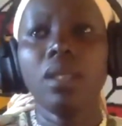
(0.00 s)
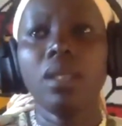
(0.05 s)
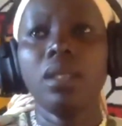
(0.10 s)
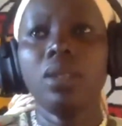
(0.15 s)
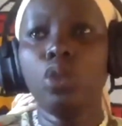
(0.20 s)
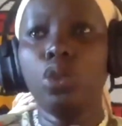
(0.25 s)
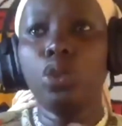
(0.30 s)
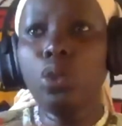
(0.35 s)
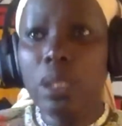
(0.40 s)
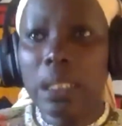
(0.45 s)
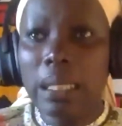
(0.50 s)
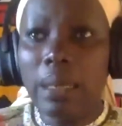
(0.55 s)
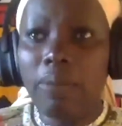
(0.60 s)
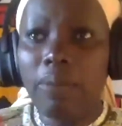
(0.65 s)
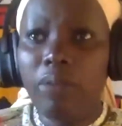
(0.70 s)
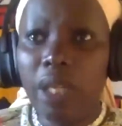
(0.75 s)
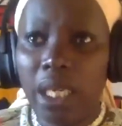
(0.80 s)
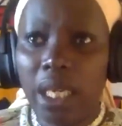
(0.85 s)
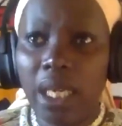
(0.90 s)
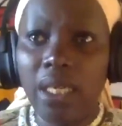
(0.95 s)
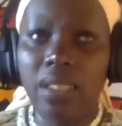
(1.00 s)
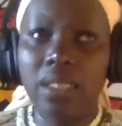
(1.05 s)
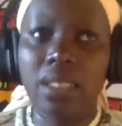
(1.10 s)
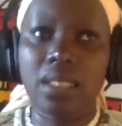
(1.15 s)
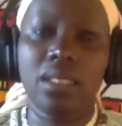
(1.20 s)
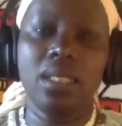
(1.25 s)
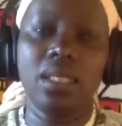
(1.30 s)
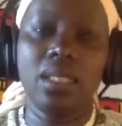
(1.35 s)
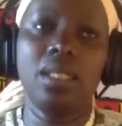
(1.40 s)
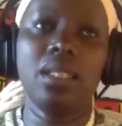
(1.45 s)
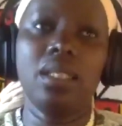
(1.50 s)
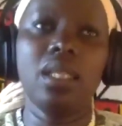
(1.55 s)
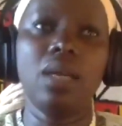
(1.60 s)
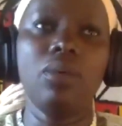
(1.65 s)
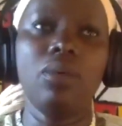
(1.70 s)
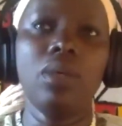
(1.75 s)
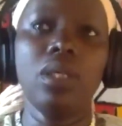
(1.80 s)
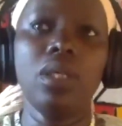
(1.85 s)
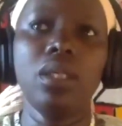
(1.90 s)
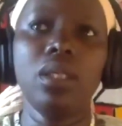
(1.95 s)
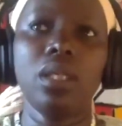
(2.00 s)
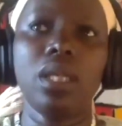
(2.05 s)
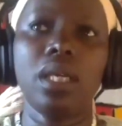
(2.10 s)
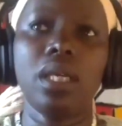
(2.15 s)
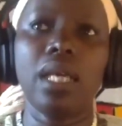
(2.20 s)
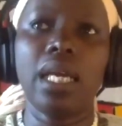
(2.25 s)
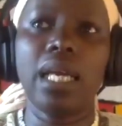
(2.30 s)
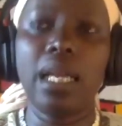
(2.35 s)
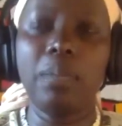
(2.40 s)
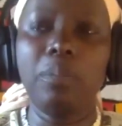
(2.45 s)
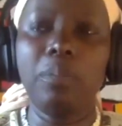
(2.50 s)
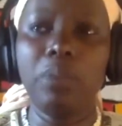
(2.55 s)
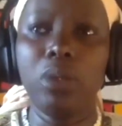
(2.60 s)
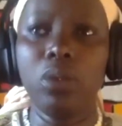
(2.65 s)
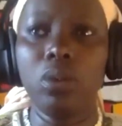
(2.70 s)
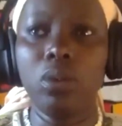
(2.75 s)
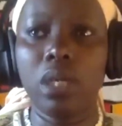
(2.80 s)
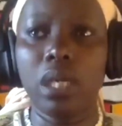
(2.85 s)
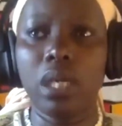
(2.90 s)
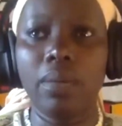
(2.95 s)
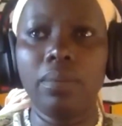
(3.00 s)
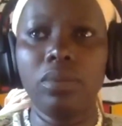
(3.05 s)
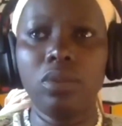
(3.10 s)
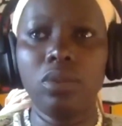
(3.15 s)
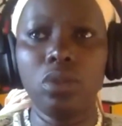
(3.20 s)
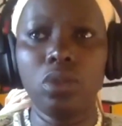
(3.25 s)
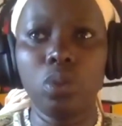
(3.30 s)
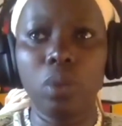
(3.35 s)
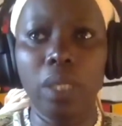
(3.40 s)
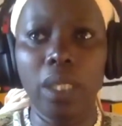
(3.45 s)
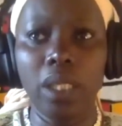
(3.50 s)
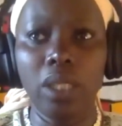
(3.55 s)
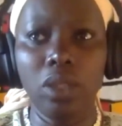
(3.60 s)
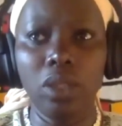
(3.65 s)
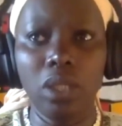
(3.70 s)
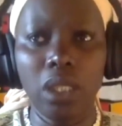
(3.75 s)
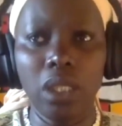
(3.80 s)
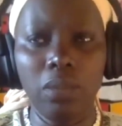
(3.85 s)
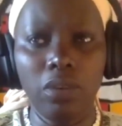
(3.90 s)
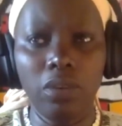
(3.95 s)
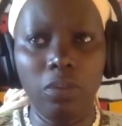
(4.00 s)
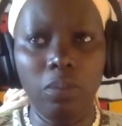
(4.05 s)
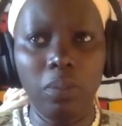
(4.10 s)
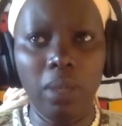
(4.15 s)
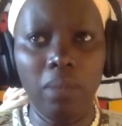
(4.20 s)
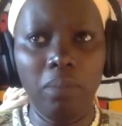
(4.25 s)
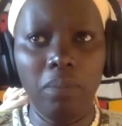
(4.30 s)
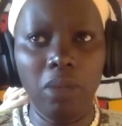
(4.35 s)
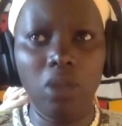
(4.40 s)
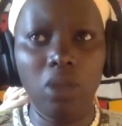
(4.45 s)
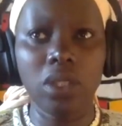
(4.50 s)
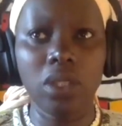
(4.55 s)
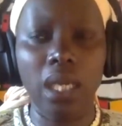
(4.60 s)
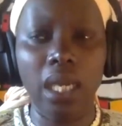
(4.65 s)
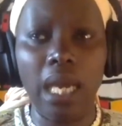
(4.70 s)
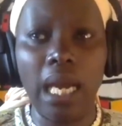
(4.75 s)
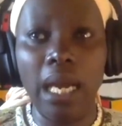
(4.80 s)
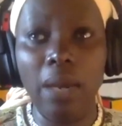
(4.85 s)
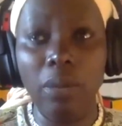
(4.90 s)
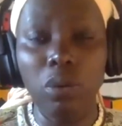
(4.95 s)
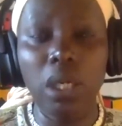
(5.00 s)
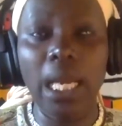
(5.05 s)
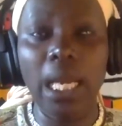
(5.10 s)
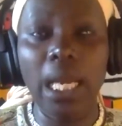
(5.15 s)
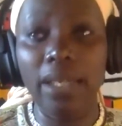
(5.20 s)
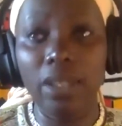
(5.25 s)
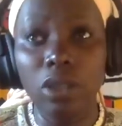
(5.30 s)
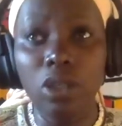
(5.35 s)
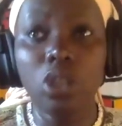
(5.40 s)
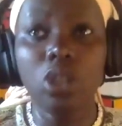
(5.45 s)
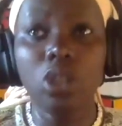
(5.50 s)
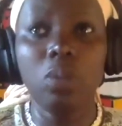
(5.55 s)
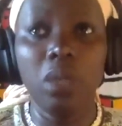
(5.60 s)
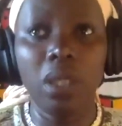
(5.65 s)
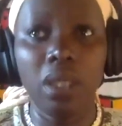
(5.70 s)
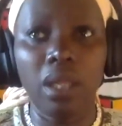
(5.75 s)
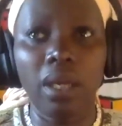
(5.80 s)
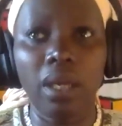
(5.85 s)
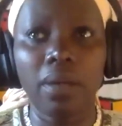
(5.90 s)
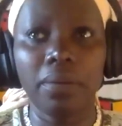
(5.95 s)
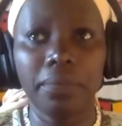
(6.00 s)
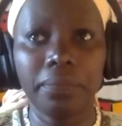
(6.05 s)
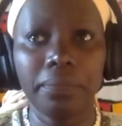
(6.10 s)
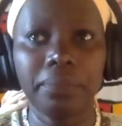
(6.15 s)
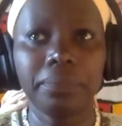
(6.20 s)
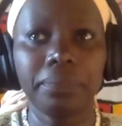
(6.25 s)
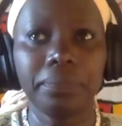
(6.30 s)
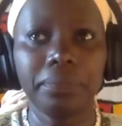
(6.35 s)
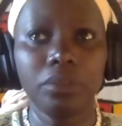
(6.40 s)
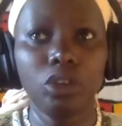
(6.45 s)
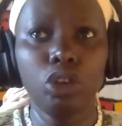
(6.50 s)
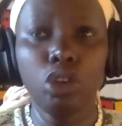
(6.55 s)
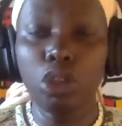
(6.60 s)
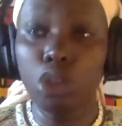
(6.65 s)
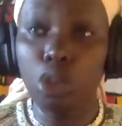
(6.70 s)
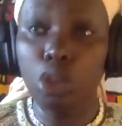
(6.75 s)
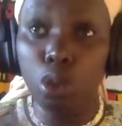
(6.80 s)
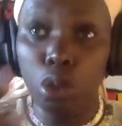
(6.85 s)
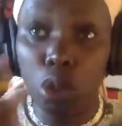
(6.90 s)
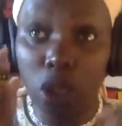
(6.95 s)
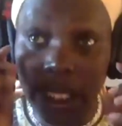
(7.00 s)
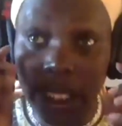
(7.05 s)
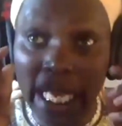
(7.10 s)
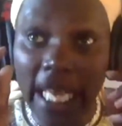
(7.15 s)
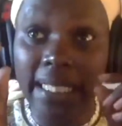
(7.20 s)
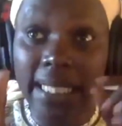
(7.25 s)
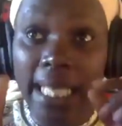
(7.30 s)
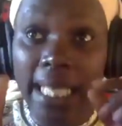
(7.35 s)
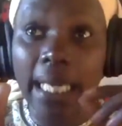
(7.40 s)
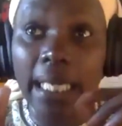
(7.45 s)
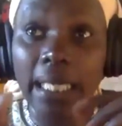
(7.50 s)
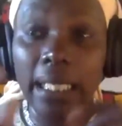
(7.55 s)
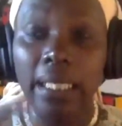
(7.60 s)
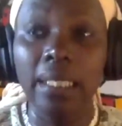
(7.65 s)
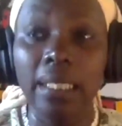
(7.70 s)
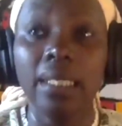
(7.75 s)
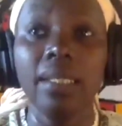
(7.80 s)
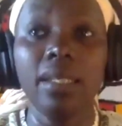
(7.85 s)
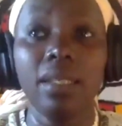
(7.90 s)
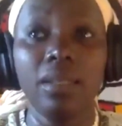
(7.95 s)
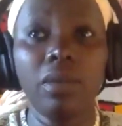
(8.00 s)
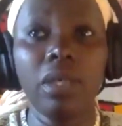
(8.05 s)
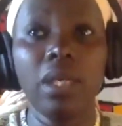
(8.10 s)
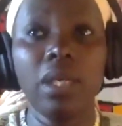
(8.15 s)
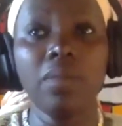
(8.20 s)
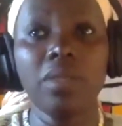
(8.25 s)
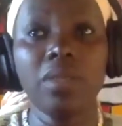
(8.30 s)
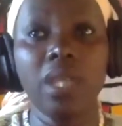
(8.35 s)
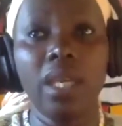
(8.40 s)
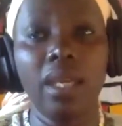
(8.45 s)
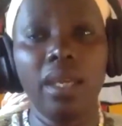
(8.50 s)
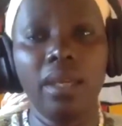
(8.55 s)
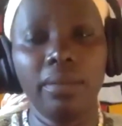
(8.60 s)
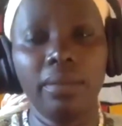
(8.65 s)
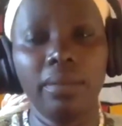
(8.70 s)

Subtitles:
Do something else that will help you come to 2030 with me, because I would like you to be there to see exactly what I'm saying.